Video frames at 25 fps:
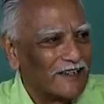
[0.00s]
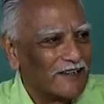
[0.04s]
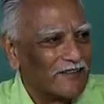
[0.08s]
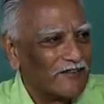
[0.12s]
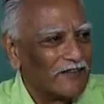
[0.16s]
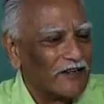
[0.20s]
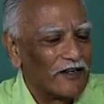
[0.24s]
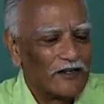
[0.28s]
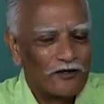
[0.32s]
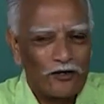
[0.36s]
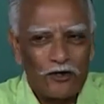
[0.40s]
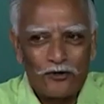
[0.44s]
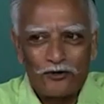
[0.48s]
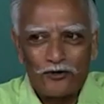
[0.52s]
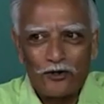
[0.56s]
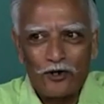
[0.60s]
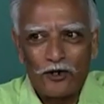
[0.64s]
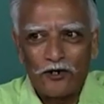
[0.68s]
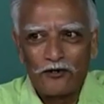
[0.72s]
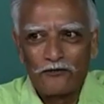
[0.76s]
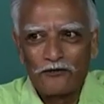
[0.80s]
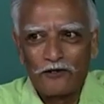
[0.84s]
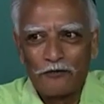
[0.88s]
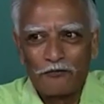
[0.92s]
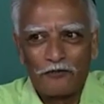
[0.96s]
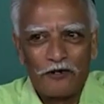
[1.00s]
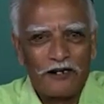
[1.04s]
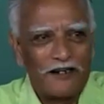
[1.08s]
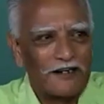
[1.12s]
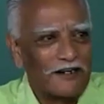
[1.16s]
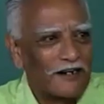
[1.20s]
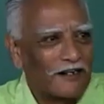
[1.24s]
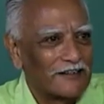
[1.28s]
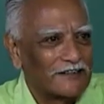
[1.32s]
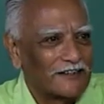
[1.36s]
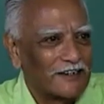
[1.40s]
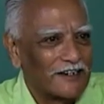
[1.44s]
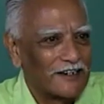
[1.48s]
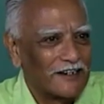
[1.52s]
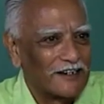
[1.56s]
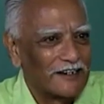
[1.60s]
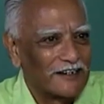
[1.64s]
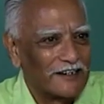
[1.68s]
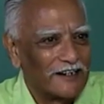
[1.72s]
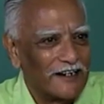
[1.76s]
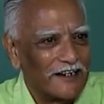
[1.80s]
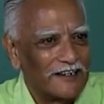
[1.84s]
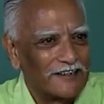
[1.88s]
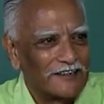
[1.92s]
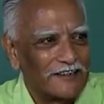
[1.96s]
We are not talking of the pre-classical
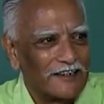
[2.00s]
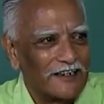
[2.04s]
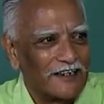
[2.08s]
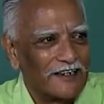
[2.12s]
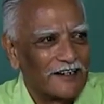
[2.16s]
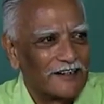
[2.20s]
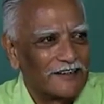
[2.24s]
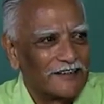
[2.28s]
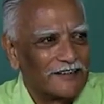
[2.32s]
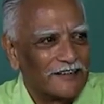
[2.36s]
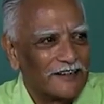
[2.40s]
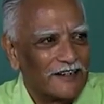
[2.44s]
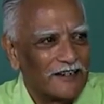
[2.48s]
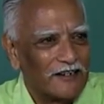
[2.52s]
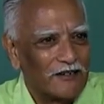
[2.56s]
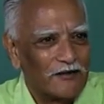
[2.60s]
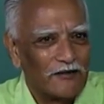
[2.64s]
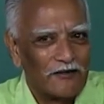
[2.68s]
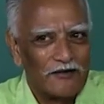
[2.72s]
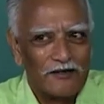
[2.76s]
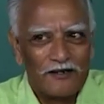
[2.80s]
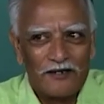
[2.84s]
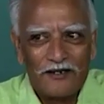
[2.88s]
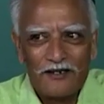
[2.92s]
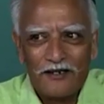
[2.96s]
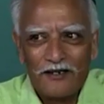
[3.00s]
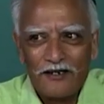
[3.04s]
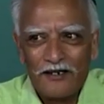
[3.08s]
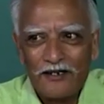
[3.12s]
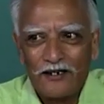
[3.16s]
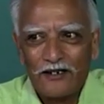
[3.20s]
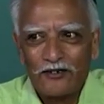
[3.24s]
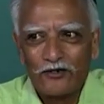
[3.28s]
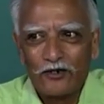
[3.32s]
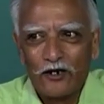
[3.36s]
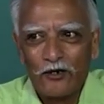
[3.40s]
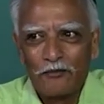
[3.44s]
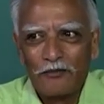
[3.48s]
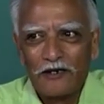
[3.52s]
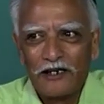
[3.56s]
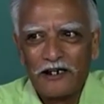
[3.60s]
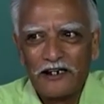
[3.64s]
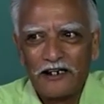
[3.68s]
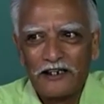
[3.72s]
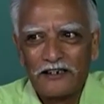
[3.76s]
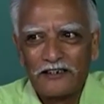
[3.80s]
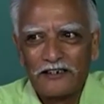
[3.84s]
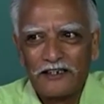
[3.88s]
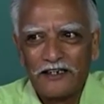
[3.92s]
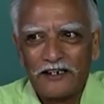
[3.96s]
Greeks here, it is all
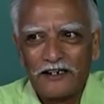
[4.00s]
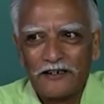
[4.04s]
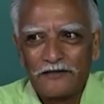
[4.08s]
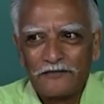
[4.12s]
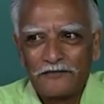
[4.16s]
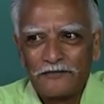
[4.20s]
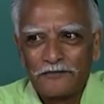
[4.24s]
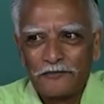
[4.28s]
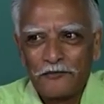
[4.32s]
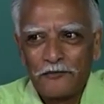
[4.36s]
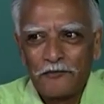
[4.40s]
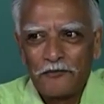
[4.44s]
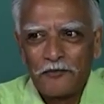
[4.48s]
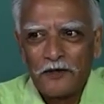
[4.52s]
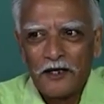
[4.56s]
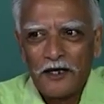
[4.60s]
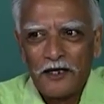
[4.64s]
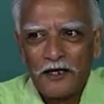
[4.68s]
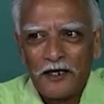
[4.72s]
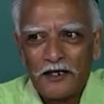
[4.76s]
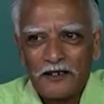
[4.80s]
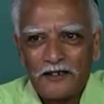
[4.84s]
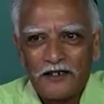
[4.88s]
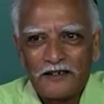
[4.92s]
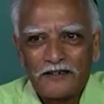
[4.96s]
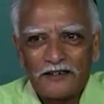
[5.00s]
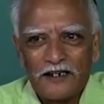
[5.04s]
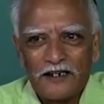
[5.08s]
beginning there. The